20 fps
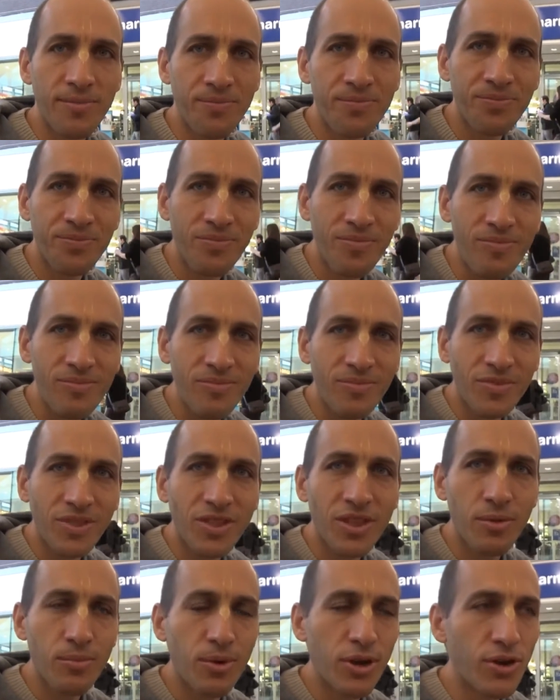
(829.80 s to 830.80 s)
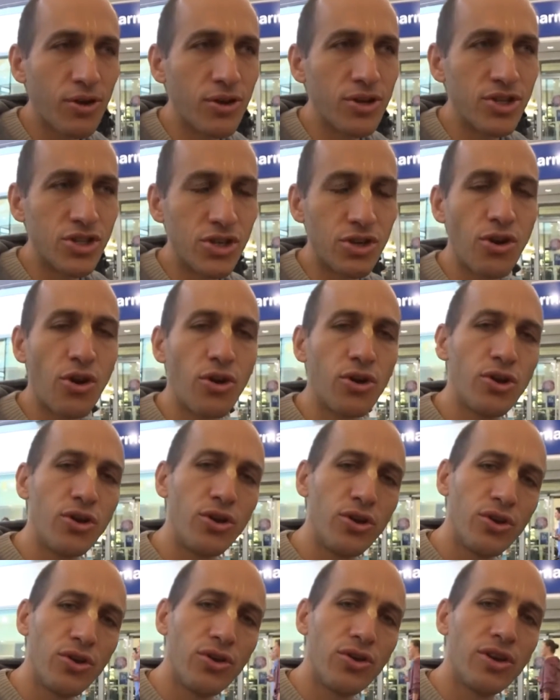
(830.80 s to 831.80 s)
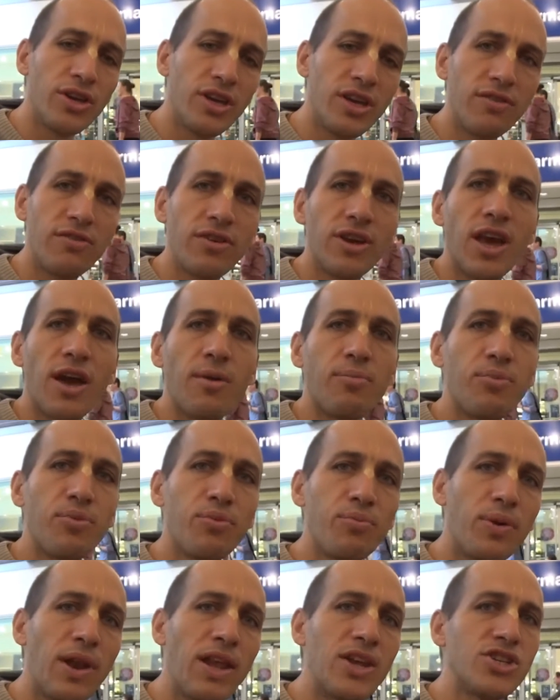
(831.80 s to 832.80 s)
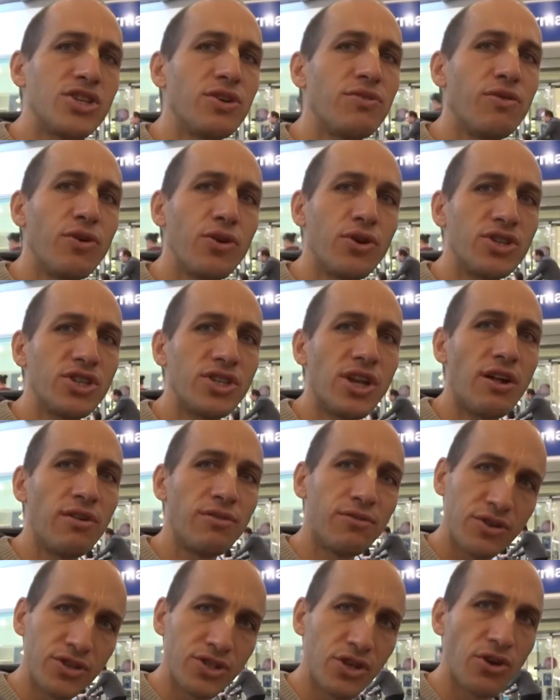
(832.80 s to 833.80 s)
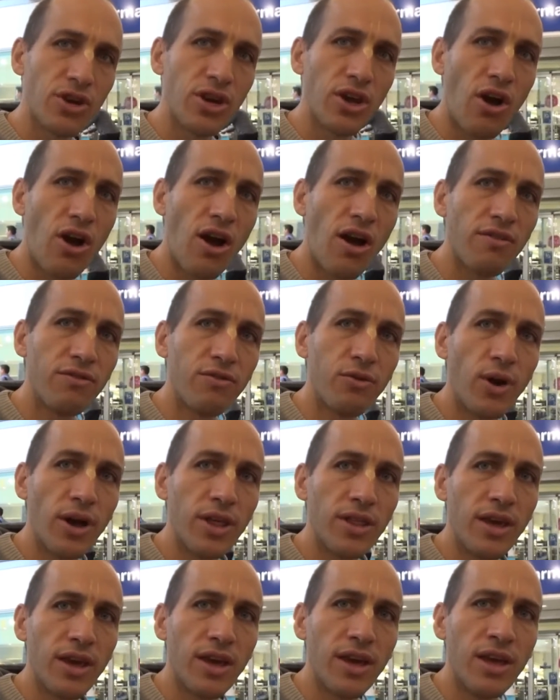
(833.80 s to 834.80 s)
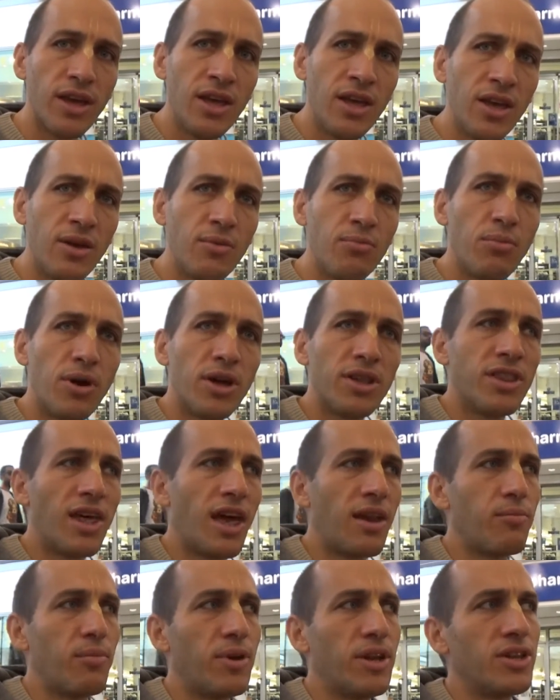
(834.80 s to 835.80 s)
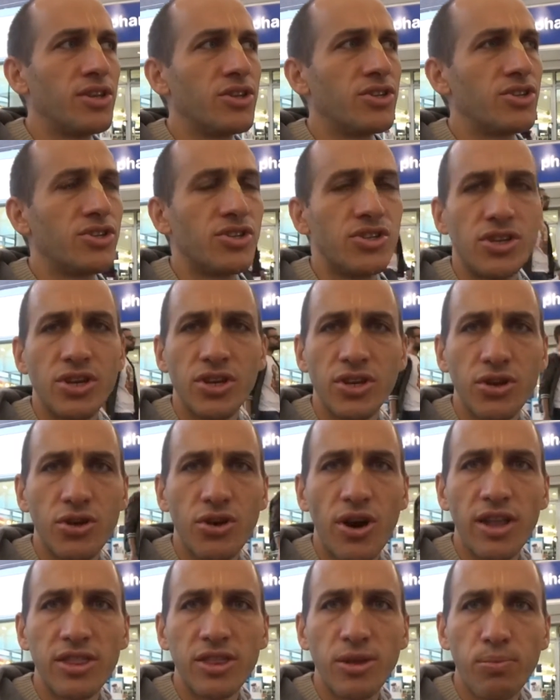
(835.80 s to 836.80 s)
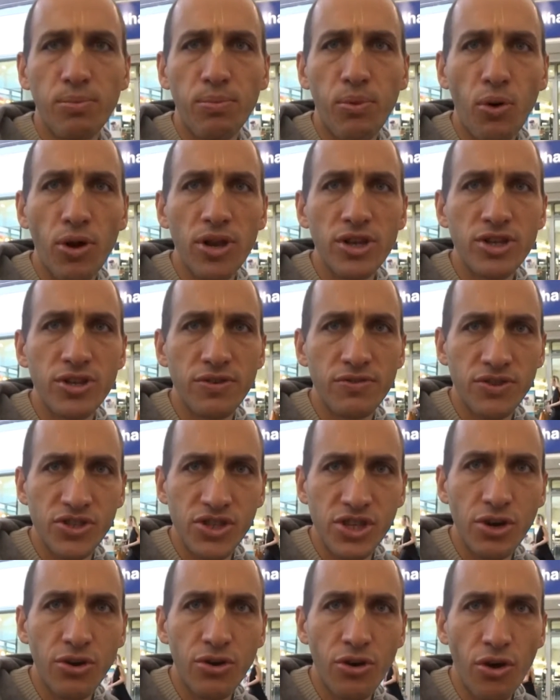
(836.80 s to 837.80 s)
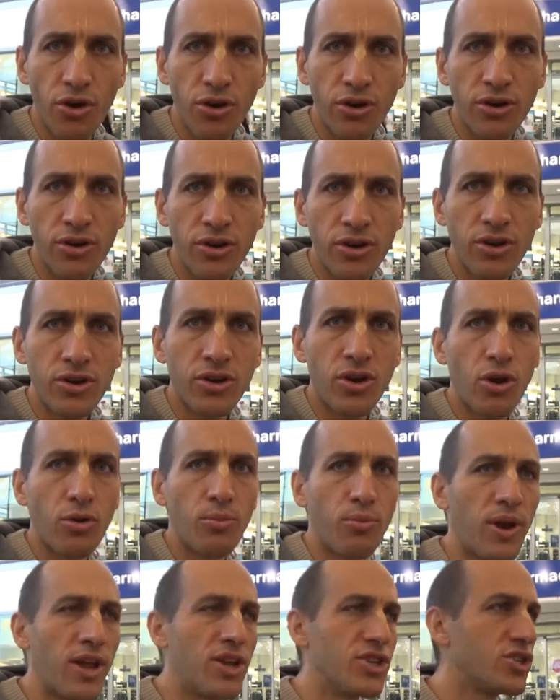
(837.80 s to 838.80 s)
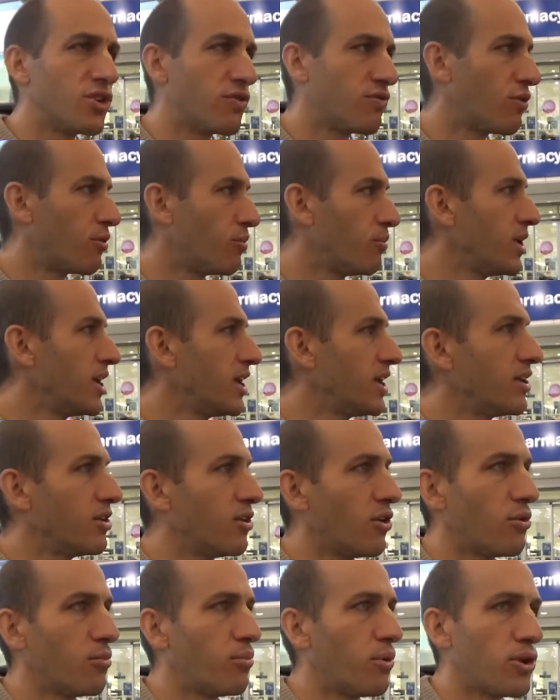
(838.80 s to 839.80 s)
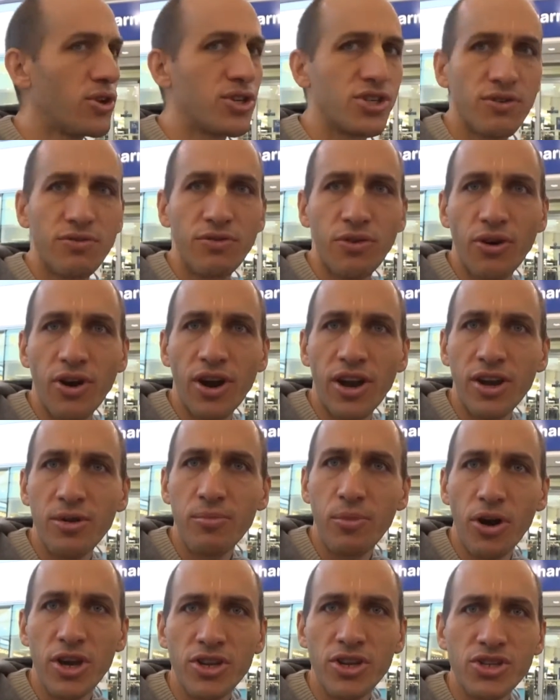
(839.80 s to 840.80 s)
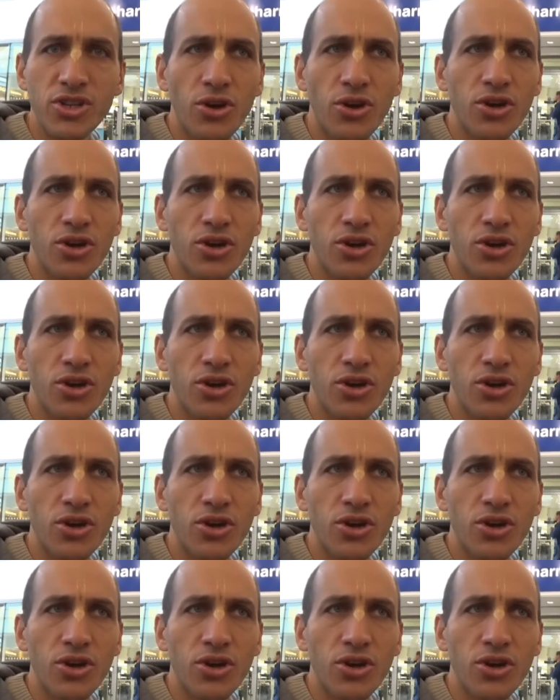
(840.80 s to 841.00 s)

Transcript: Yeah. Because, you know, giving up pleasure for yourself is only halfway there. But that means you're at the point of zero. Yeah. No pleasure for me, no pleasure for anybody. So